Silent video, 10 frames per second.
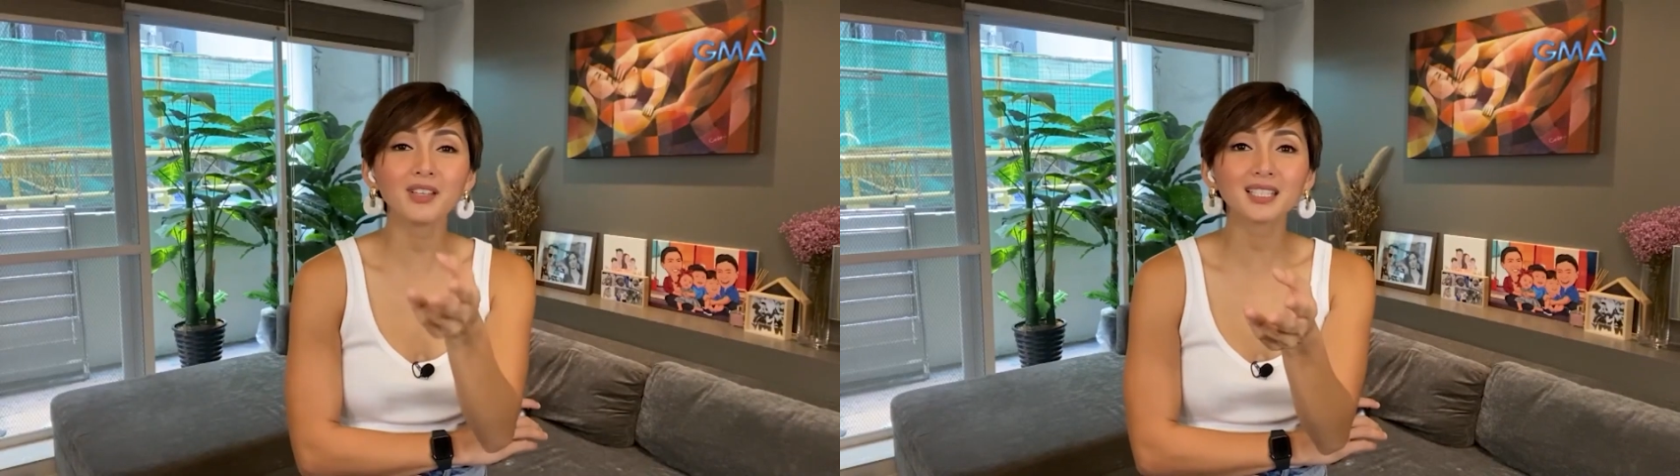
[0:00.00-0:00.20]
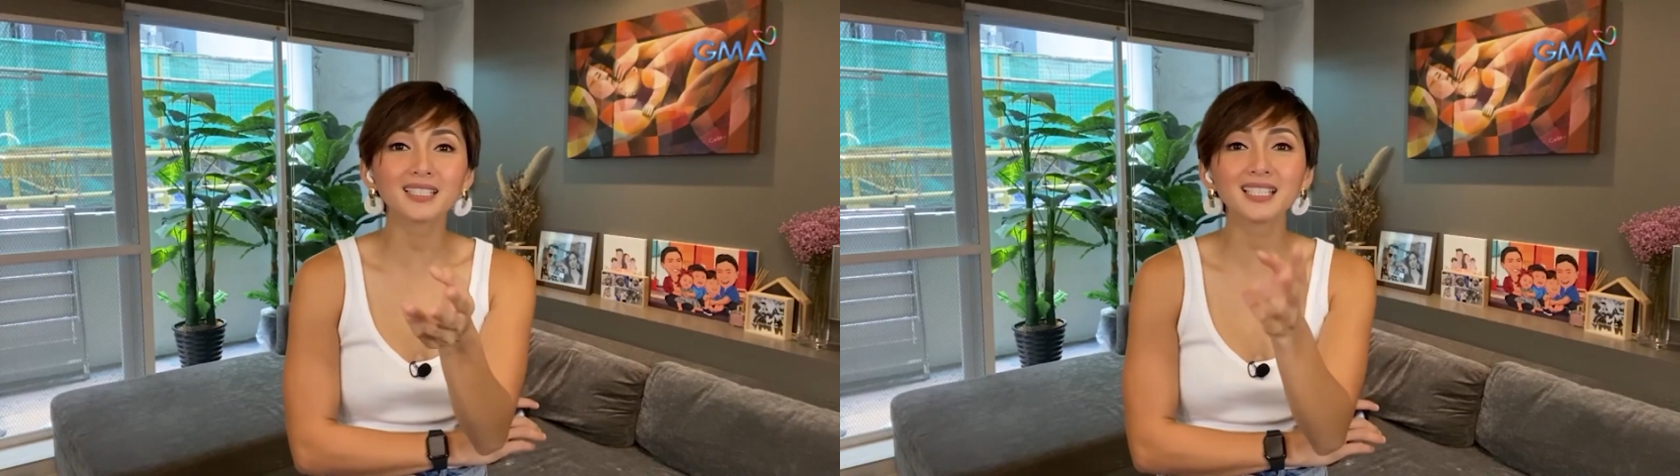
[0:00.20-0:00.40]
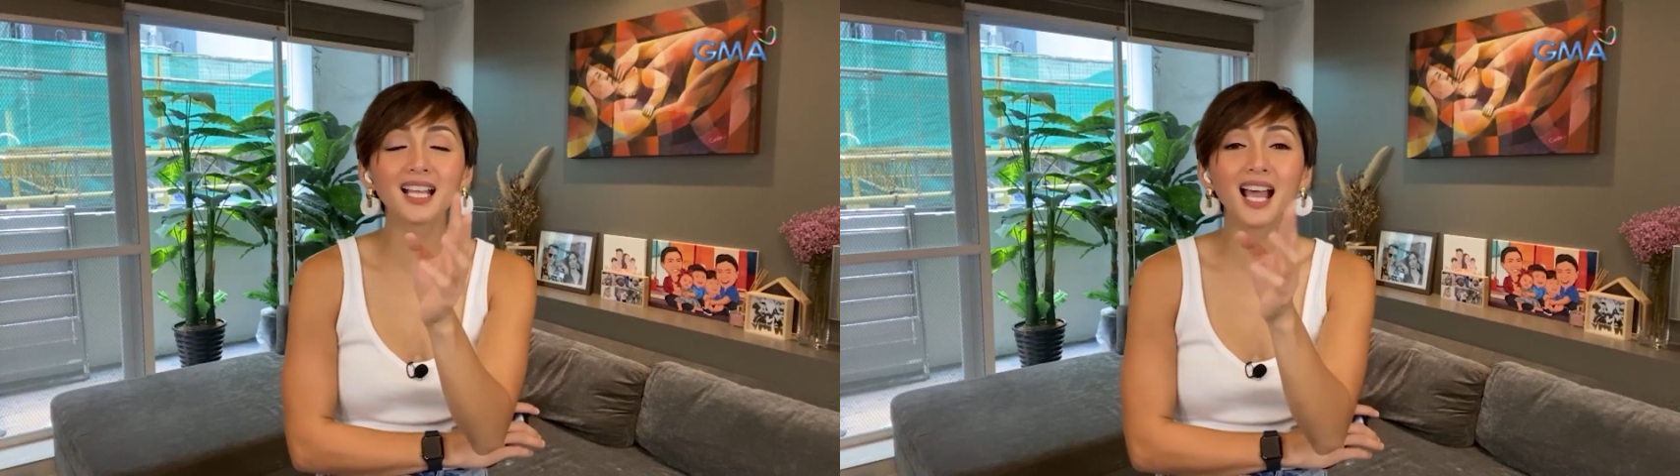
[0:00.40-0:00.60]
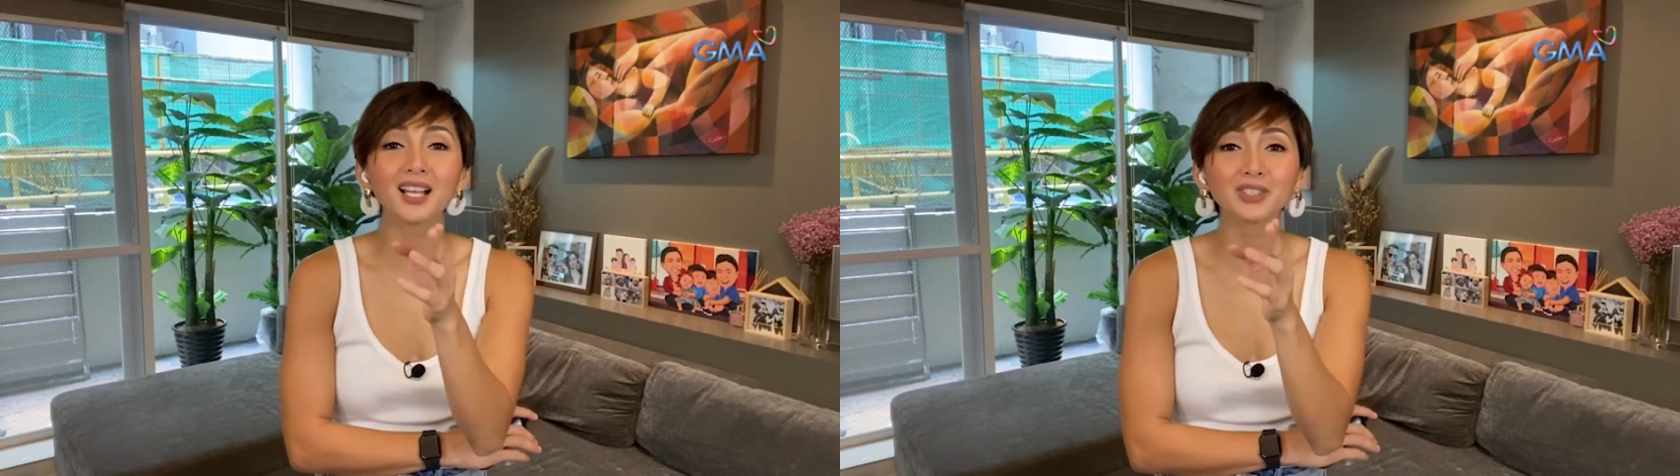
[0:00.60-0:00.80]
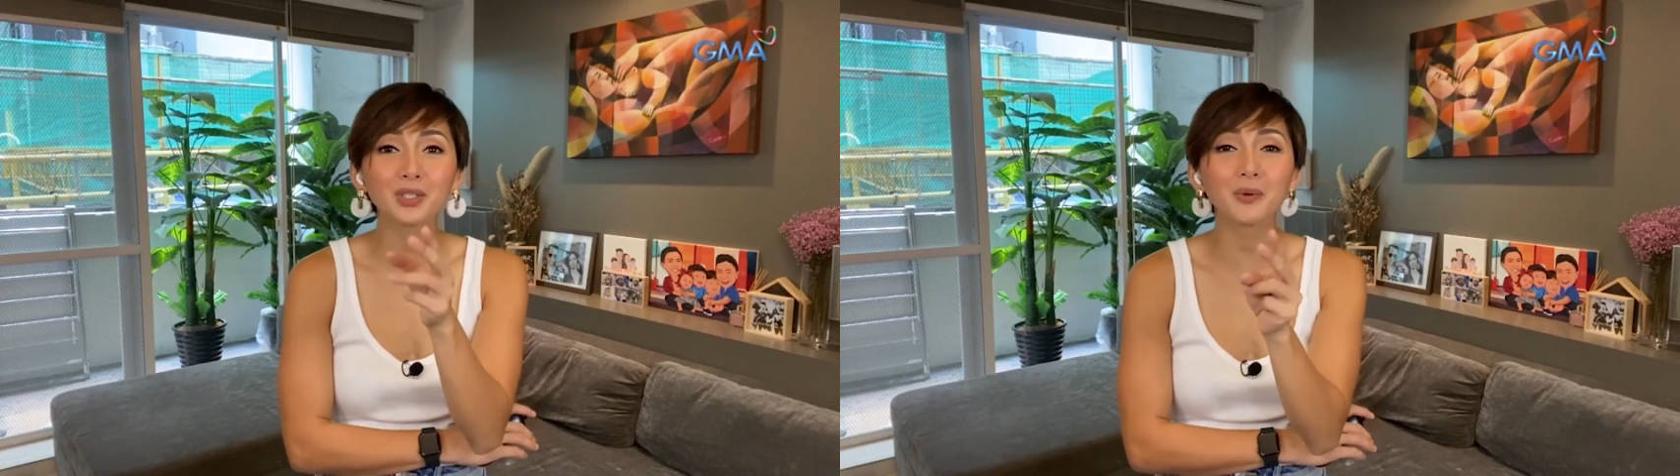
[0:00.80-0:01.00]
it kasi
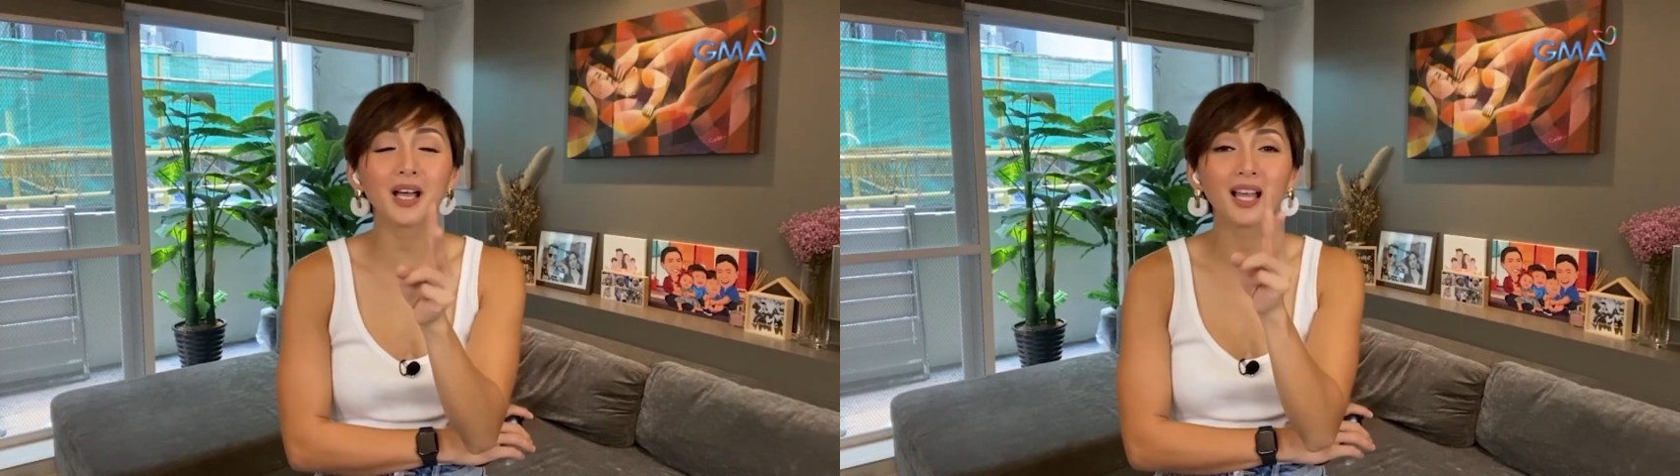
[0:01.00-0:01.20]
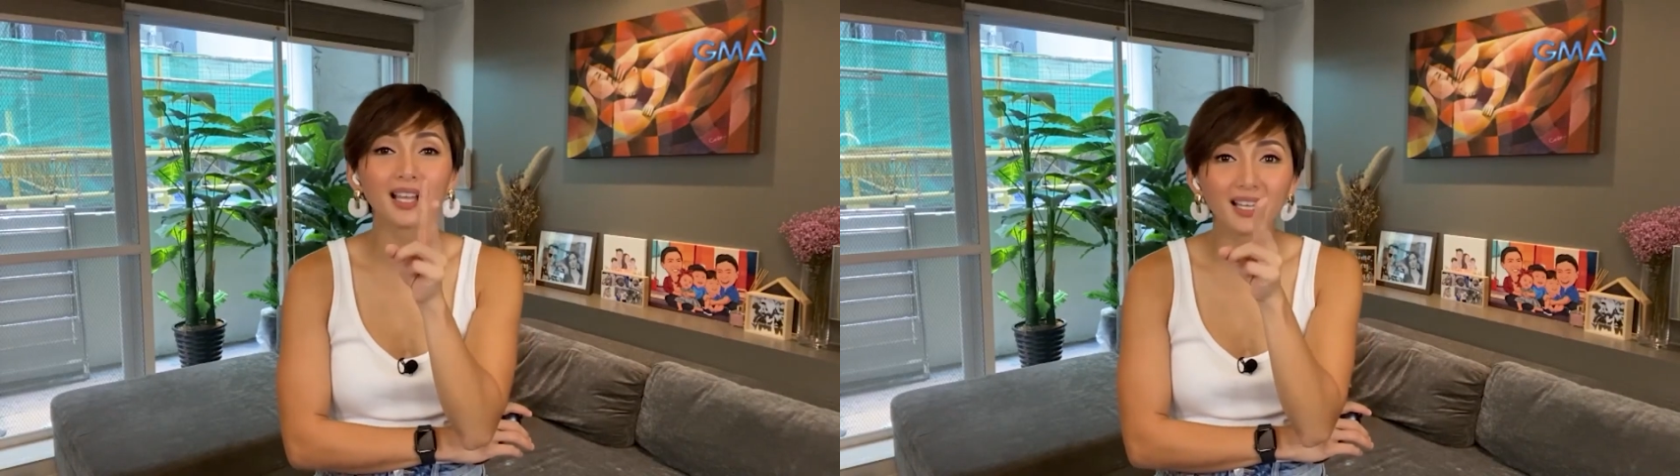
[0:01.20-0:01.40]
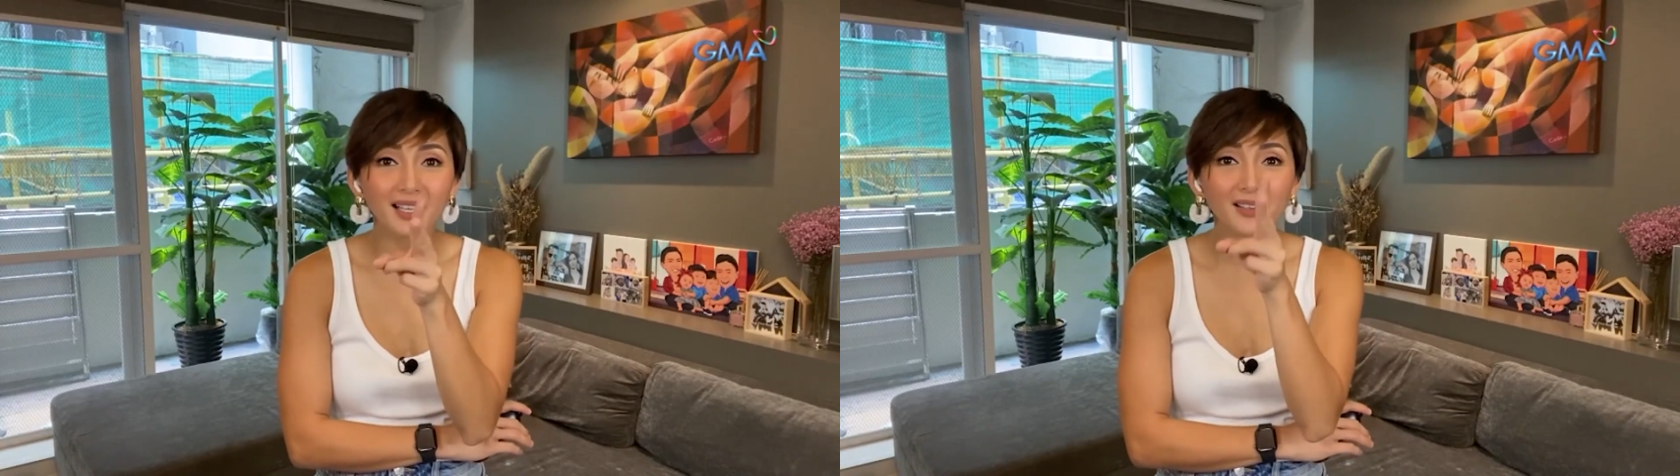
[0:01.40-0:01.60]
nakakatuwa.